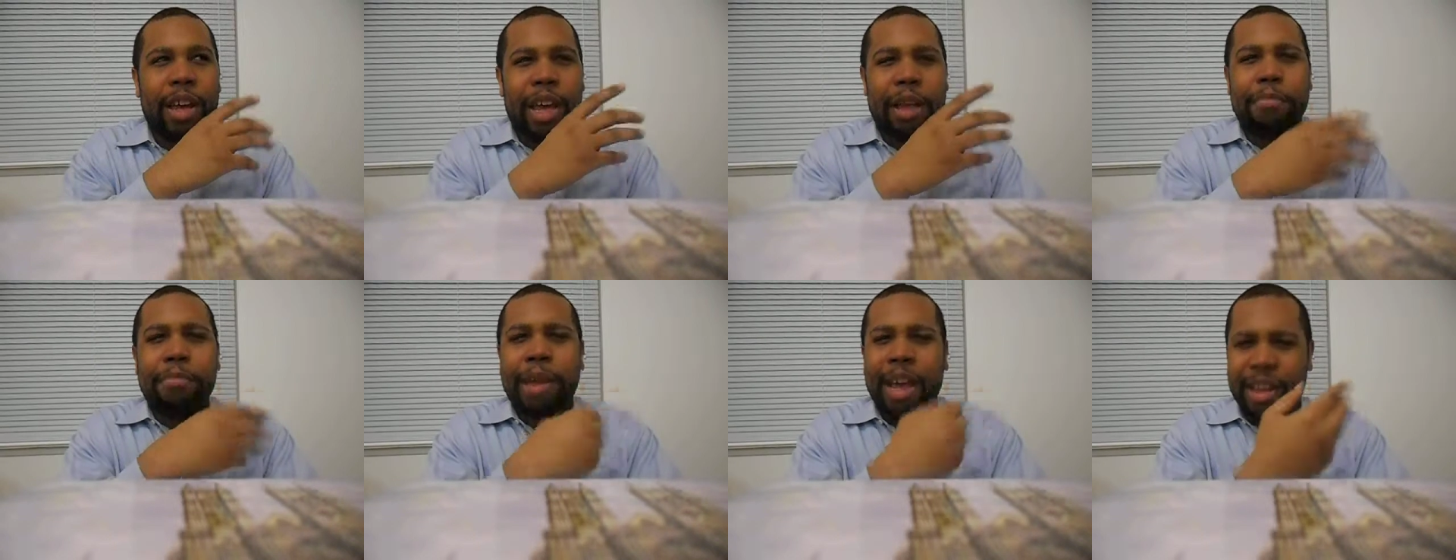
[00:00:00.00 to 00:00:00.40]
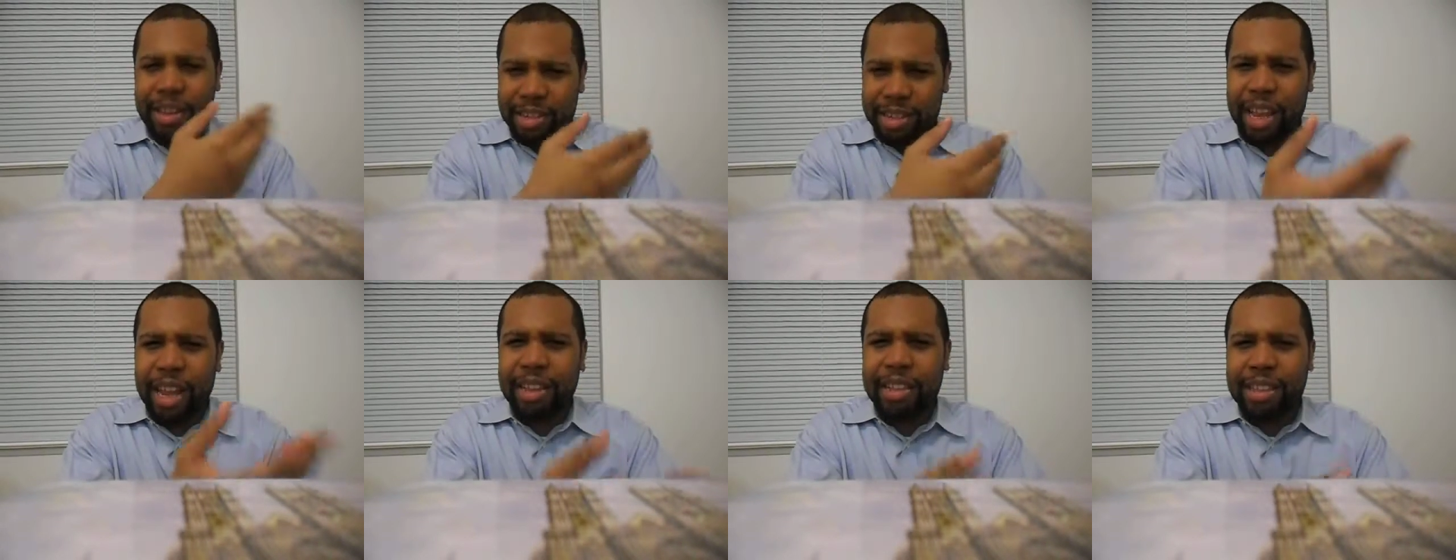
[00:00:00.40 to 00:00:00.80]
it makes
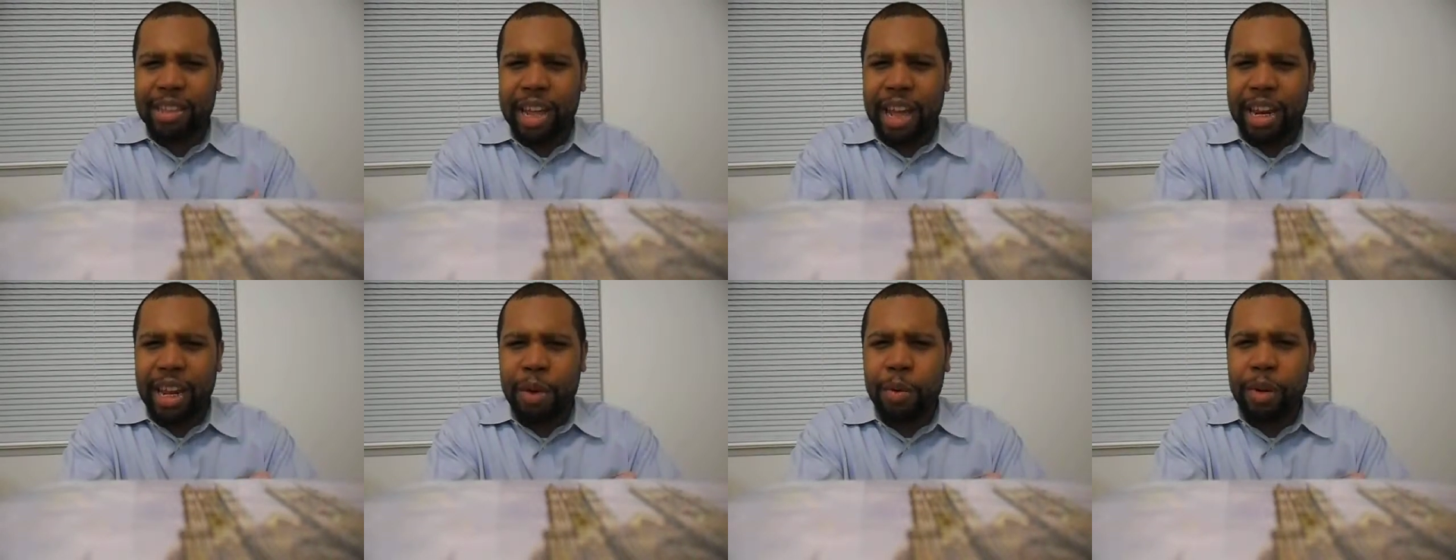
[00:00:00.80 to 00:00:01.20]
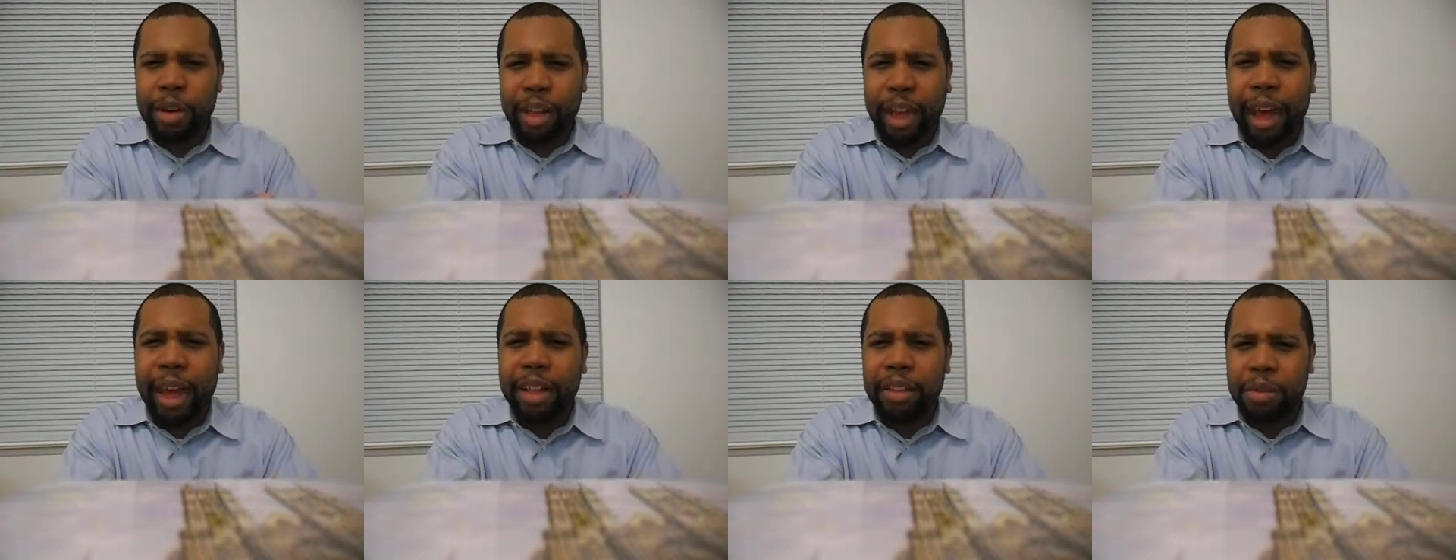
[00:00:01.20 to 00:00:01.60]
sense that he would
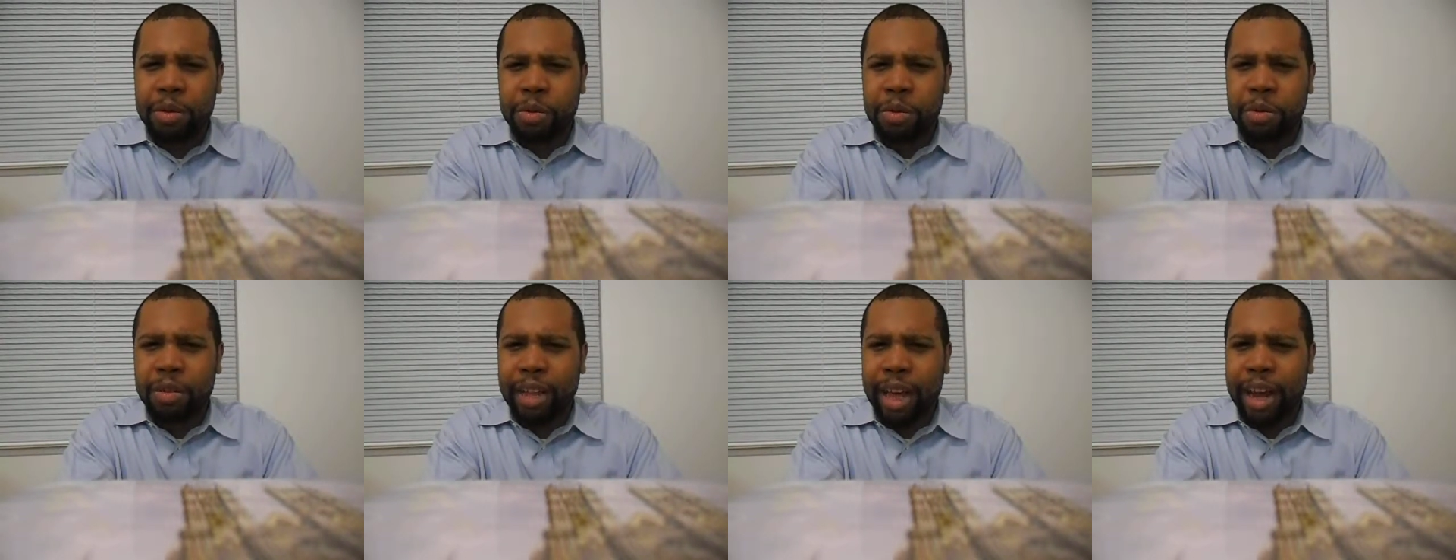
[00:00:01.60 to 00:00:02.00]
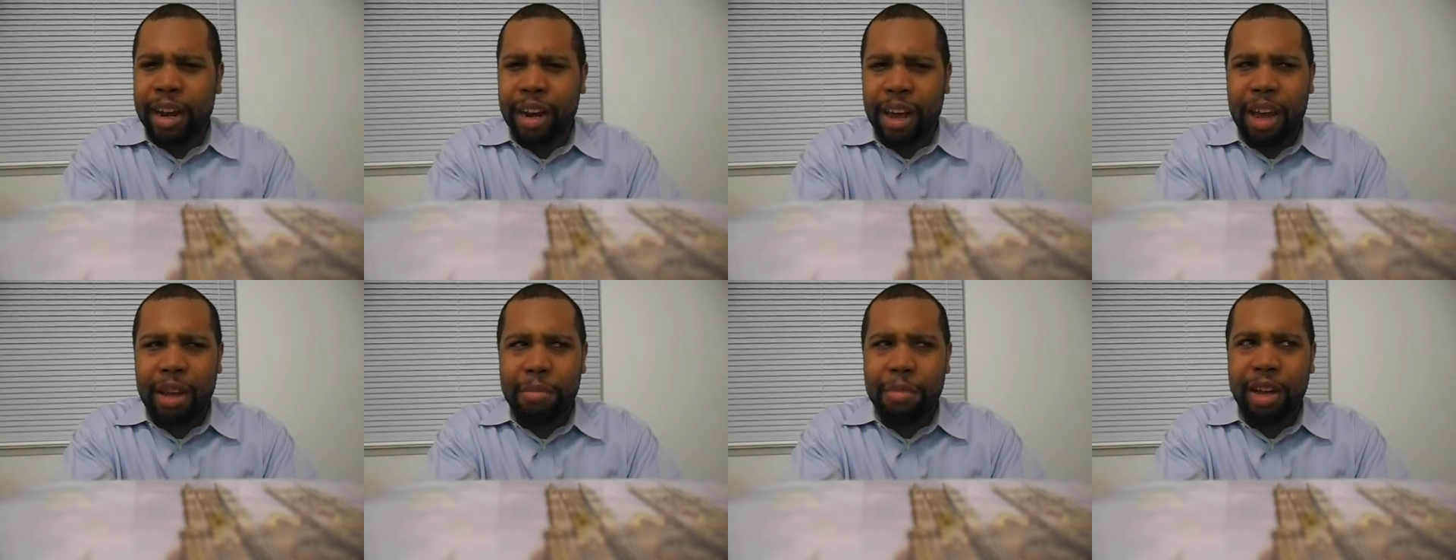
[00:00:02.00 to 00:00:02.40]
cancel that
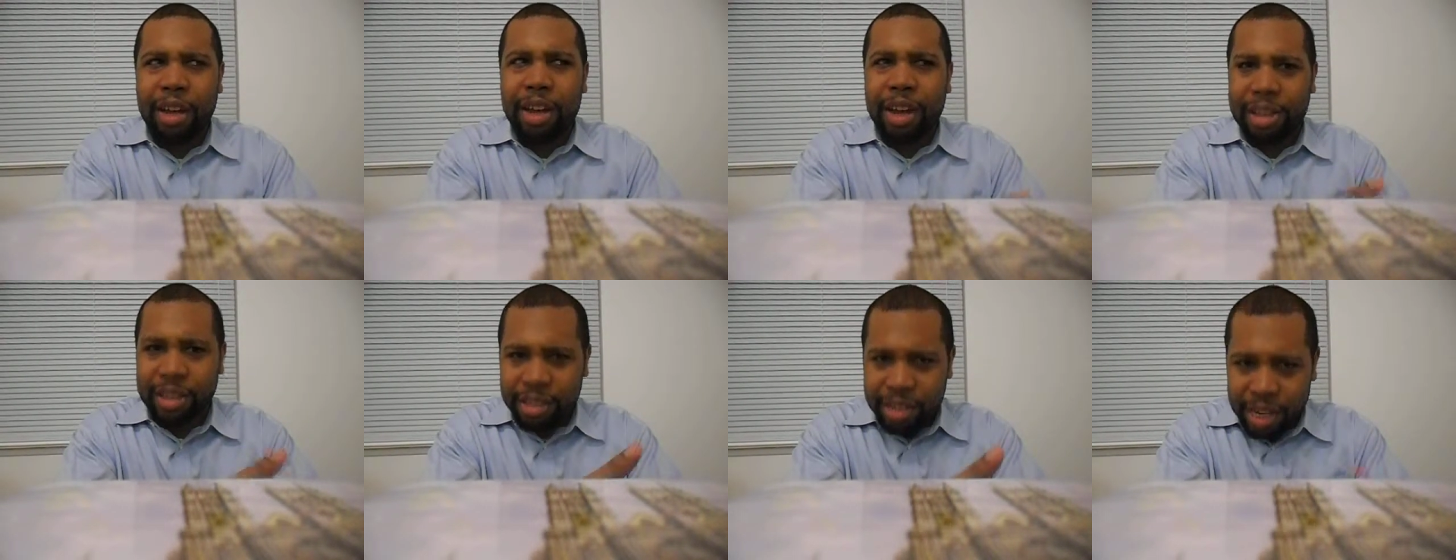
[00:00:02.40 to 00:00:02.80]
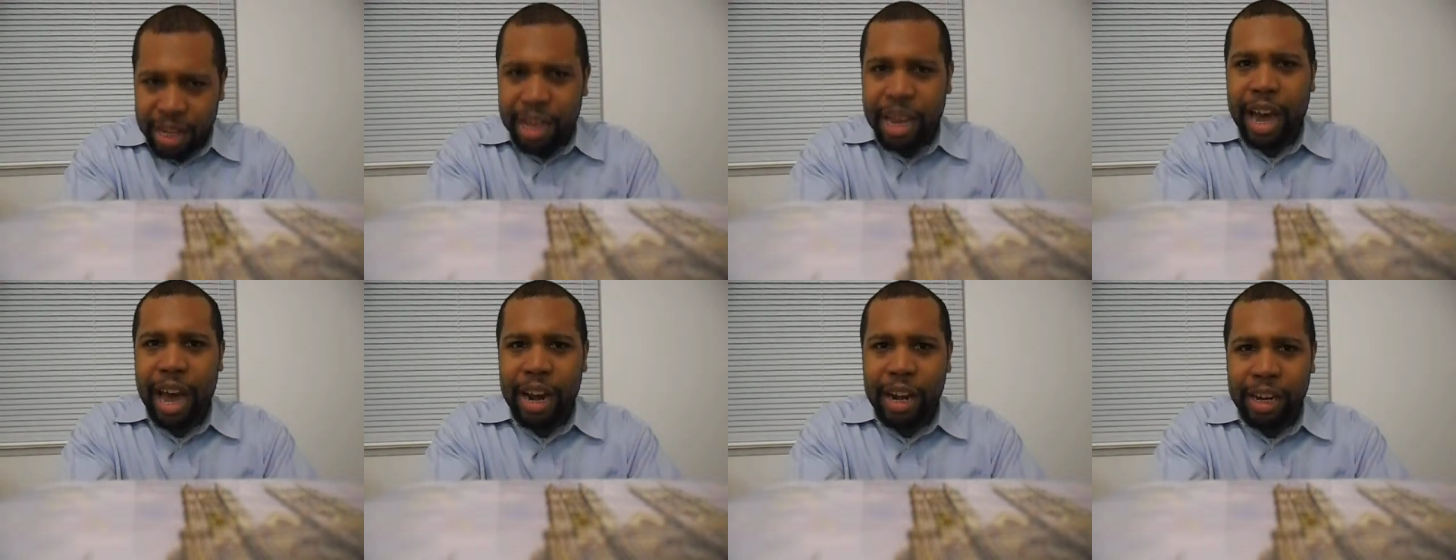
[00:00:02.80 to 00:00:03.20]
night because
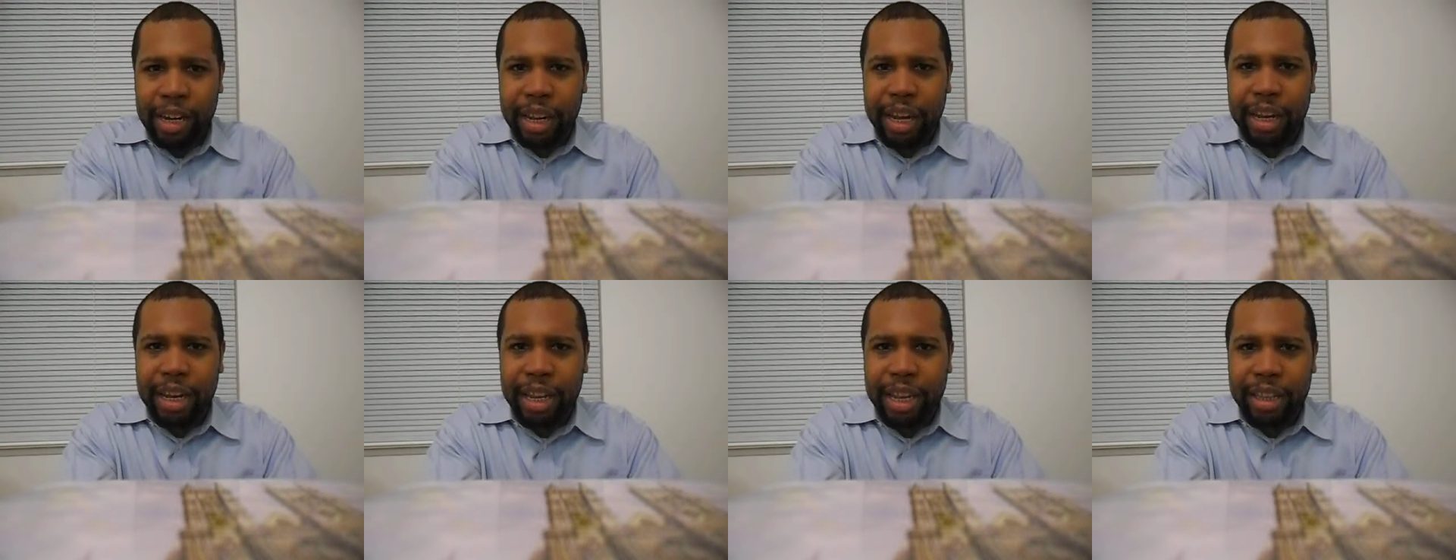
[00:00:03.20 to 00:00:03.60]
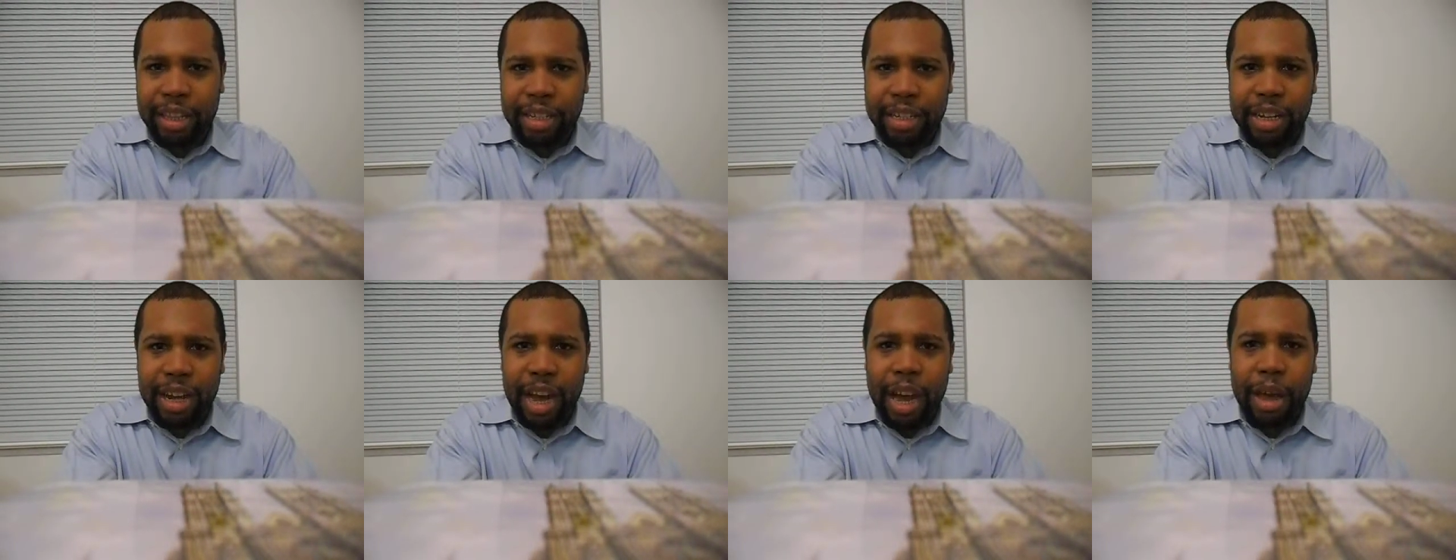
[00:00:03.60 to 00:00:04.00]
he had a lady at the
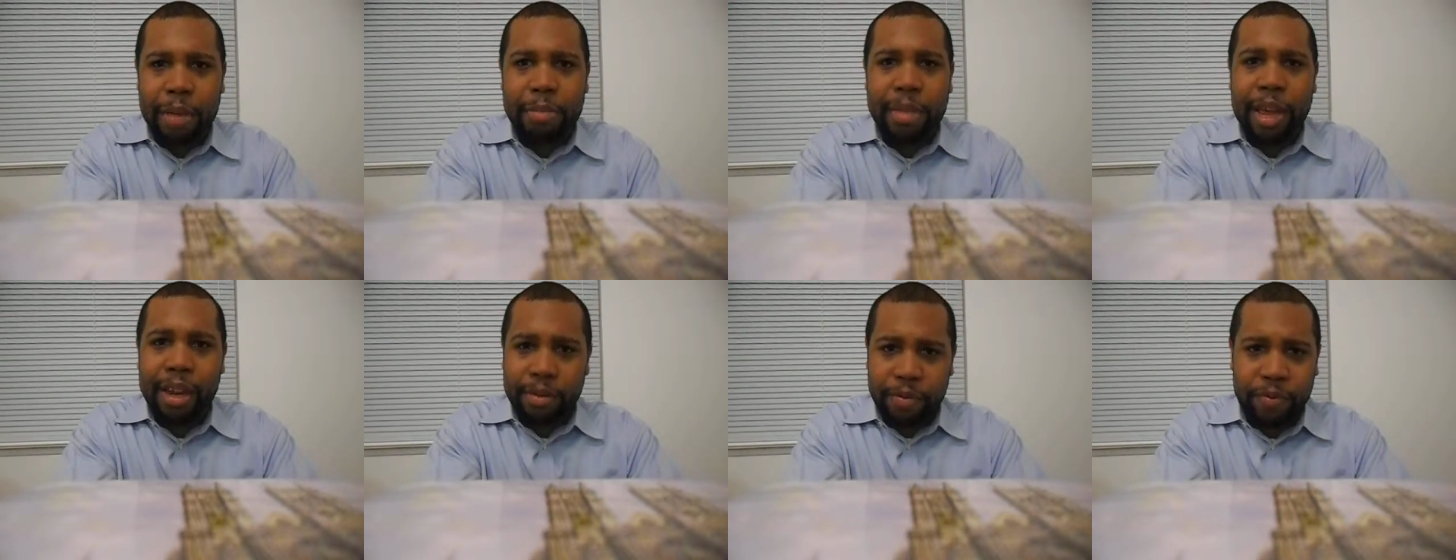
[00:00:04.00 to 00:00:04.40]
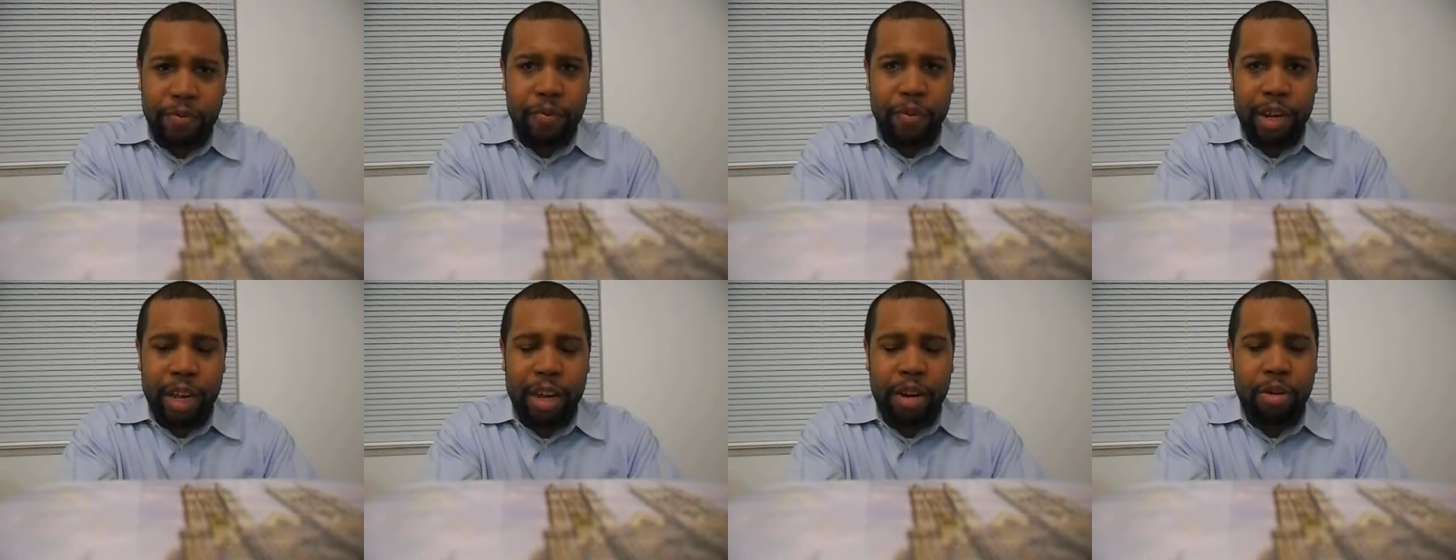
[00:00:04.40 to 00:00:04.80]
time that
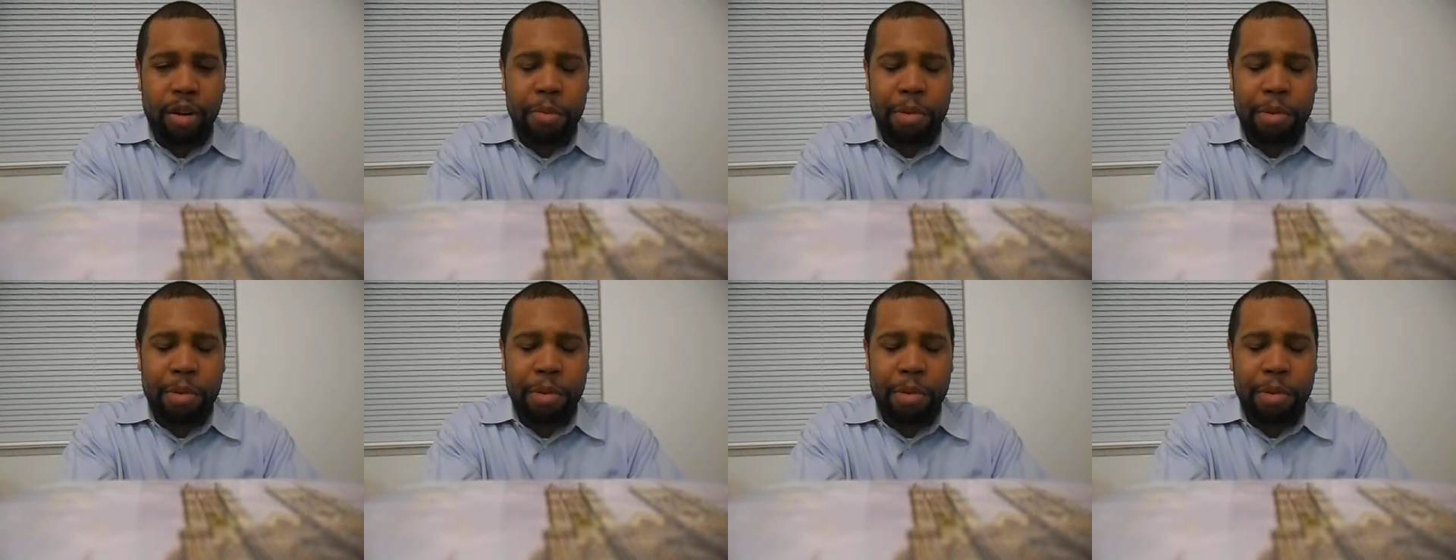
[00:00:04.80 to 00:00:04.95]
later on